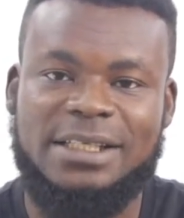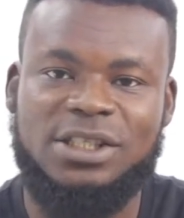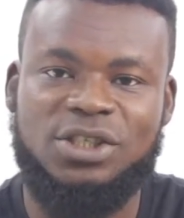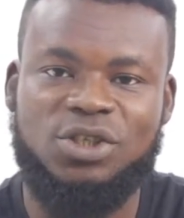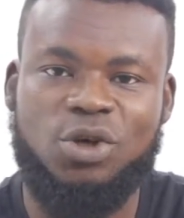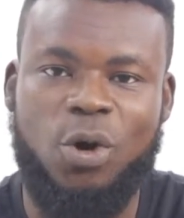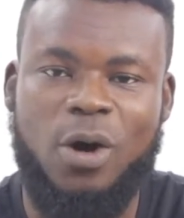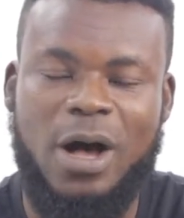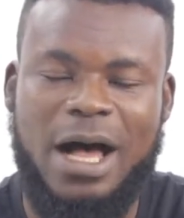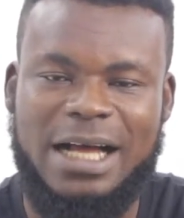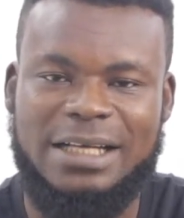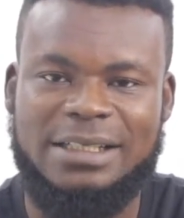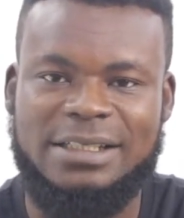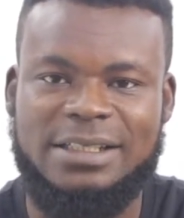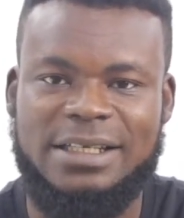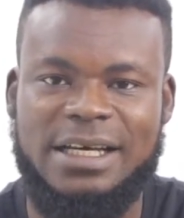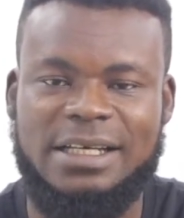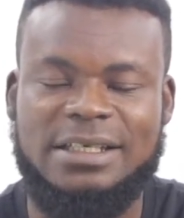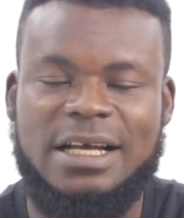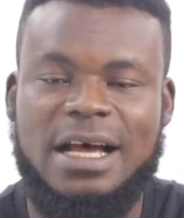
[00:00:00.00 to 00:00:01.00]
your
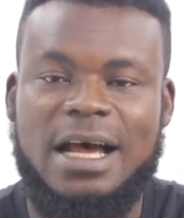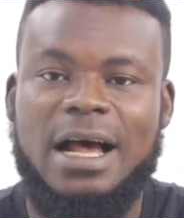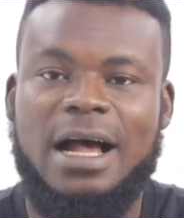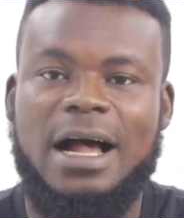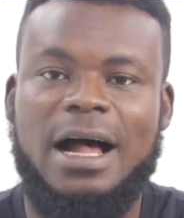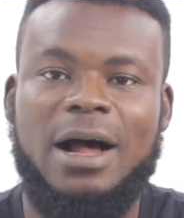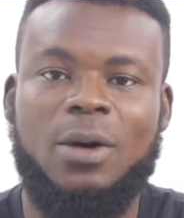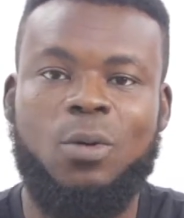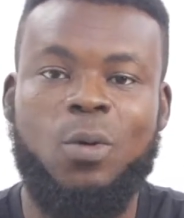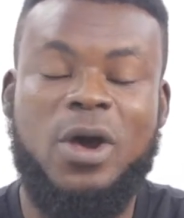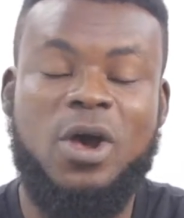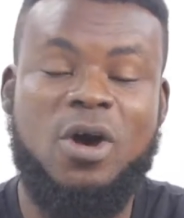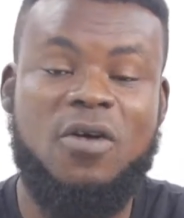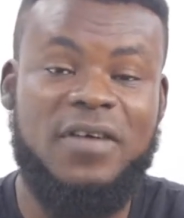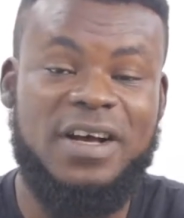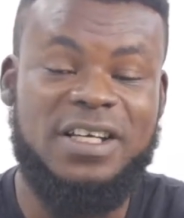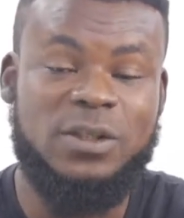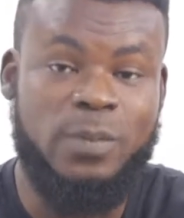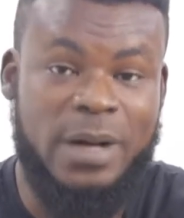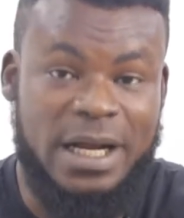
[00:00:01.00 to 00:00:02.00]
answers. A way
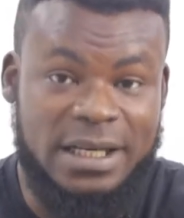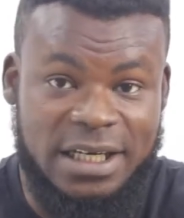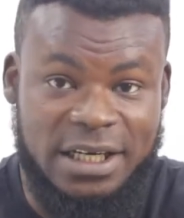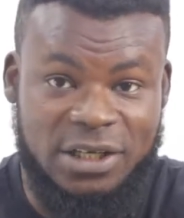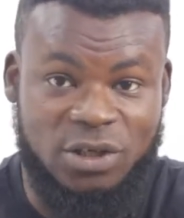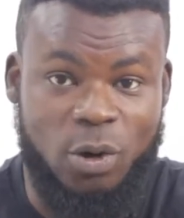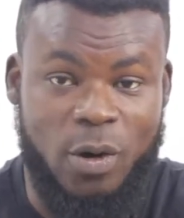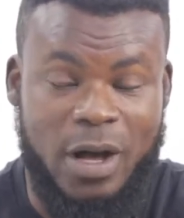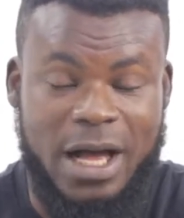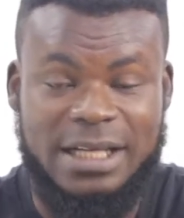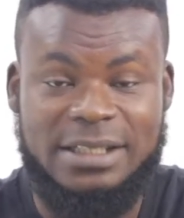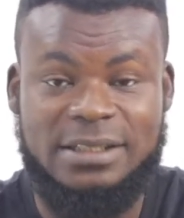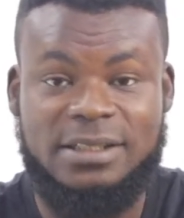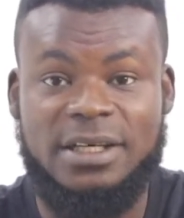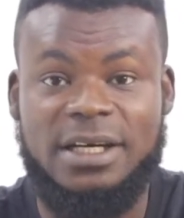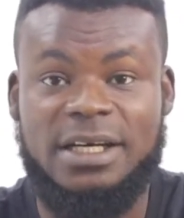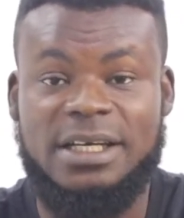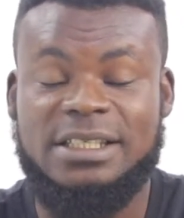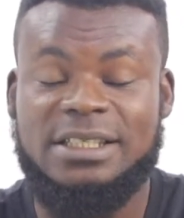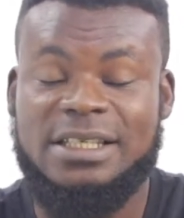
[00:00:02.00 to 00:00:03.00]
of expanding your
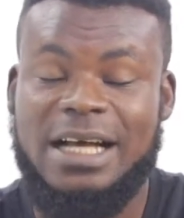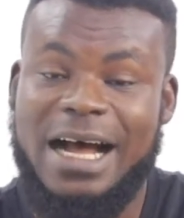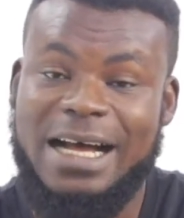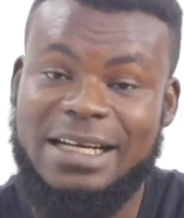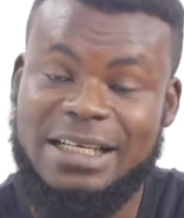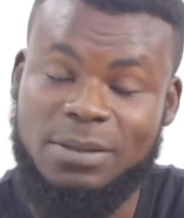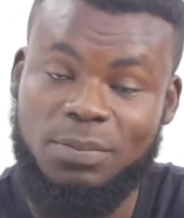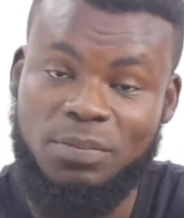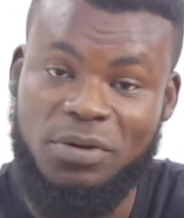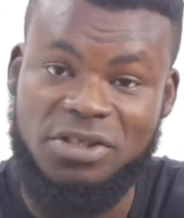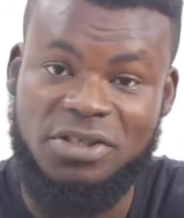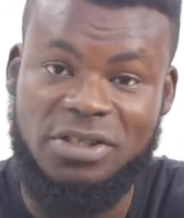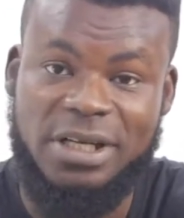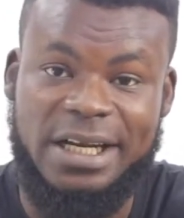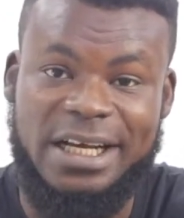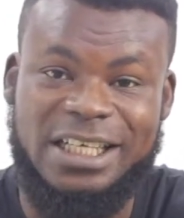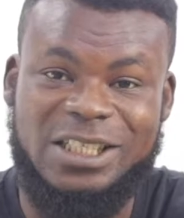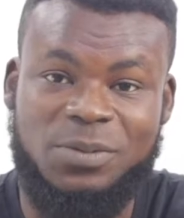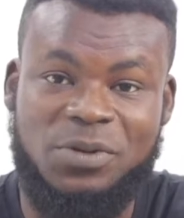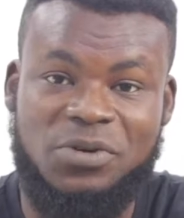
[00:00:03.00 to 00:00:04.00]
answer is adding
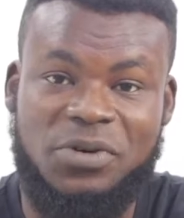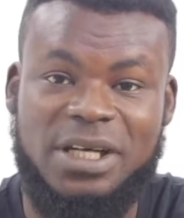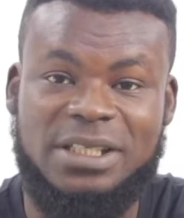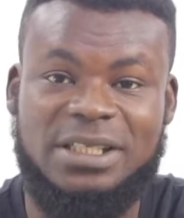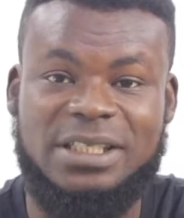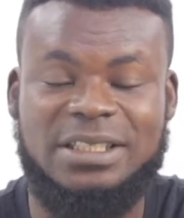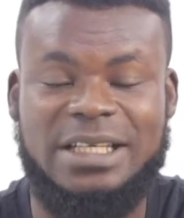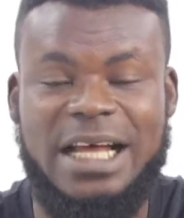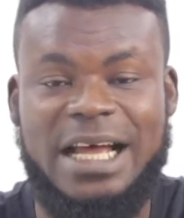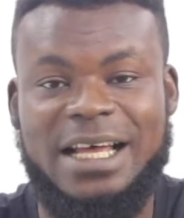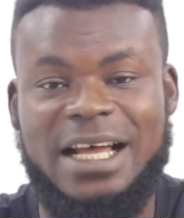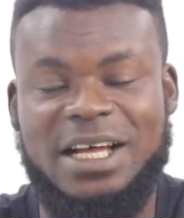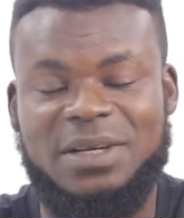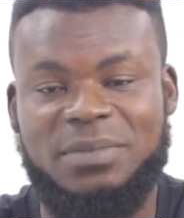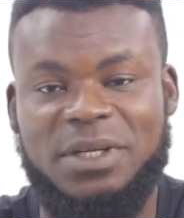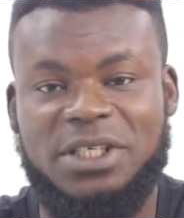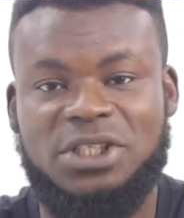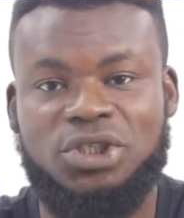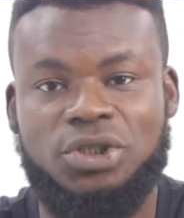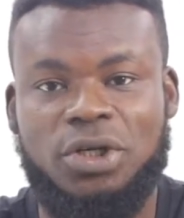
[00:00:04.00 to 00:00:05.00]
personal experiences, like I
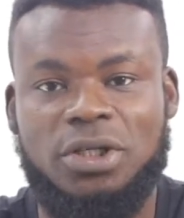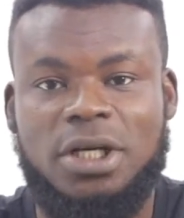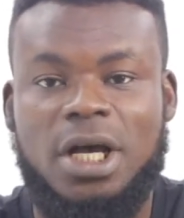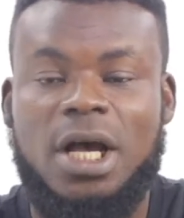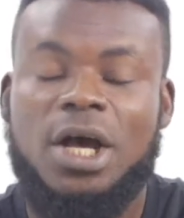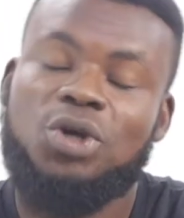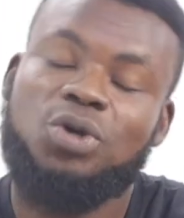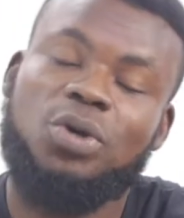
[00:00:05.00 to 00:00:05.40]
mentioned.